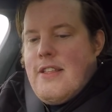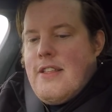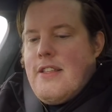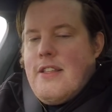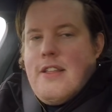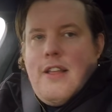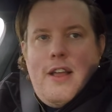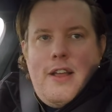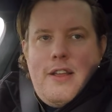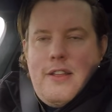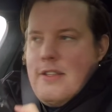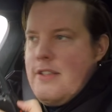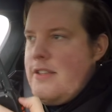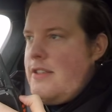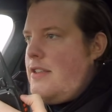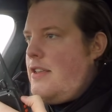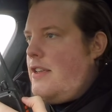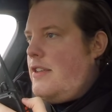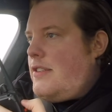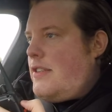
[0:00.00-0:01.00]
Yeah,
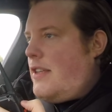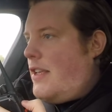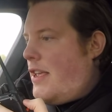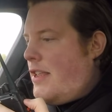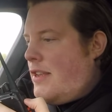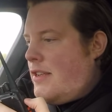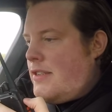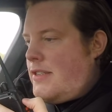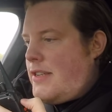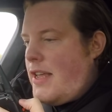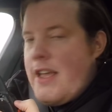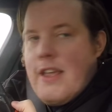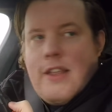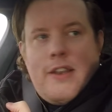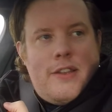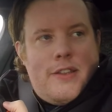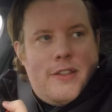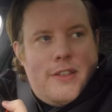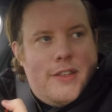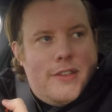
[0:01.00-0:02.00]
it's
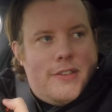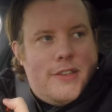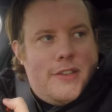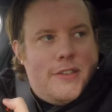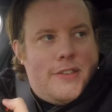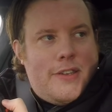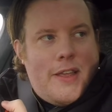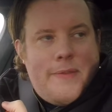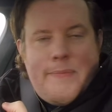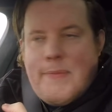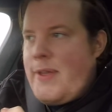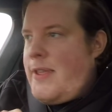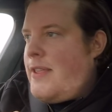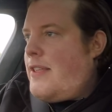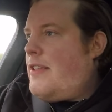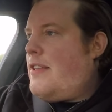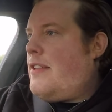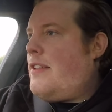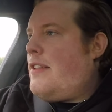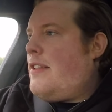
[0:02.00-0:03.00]
insane. It's insane, mate.
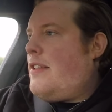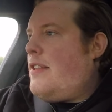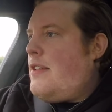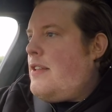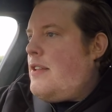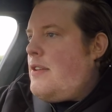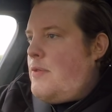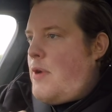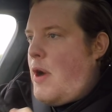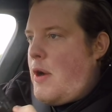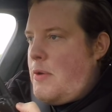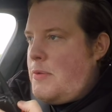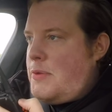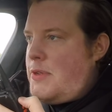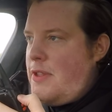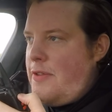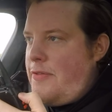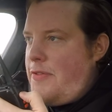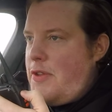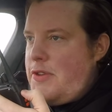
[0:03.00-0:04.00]
Welcome
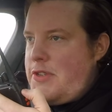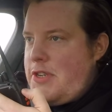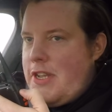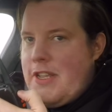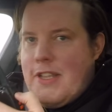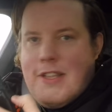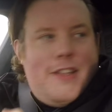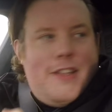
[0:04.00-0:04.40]
to the future.